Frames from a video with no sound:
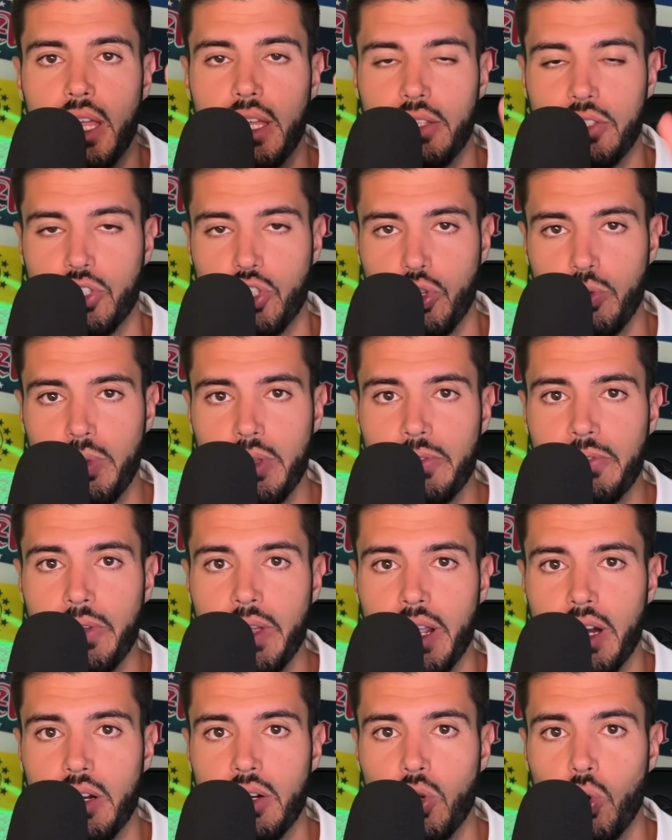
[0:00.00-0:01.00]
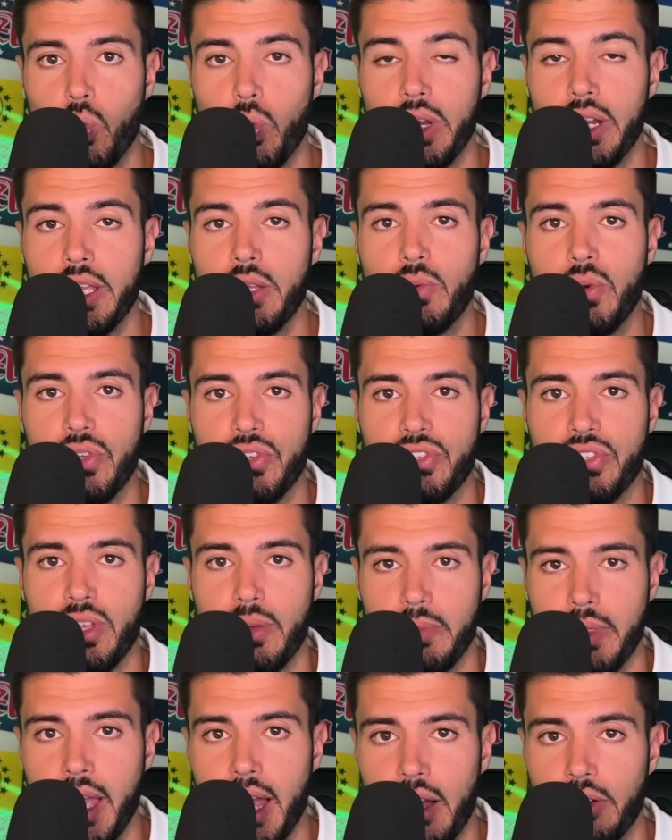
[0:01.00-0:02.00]
And to be fair, when he was
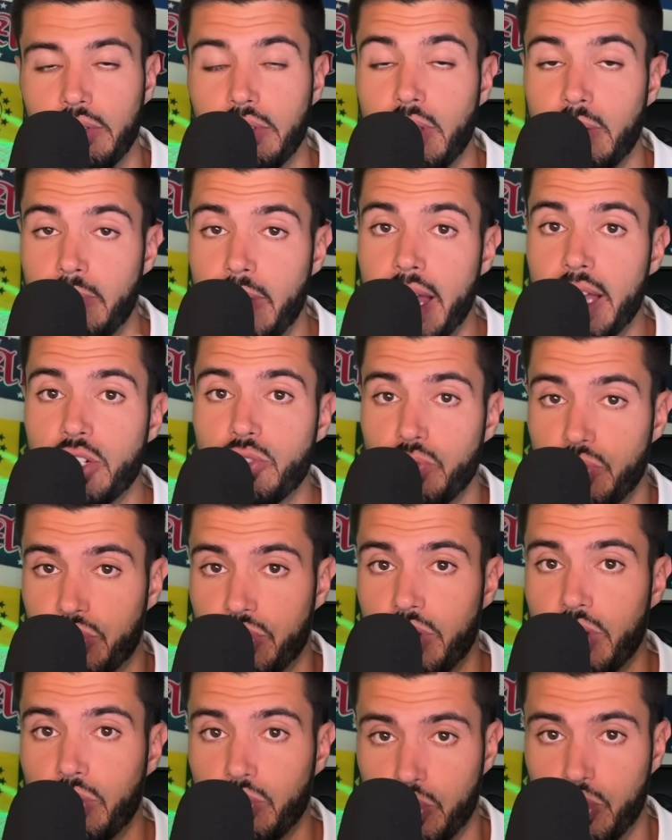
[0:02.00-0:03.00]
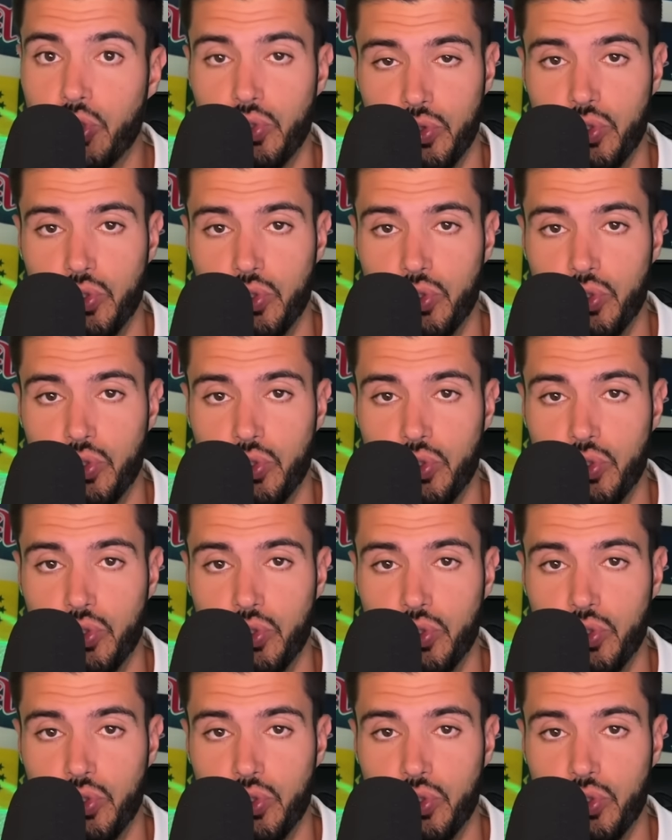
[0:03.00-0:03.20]
subbed out, the match was still two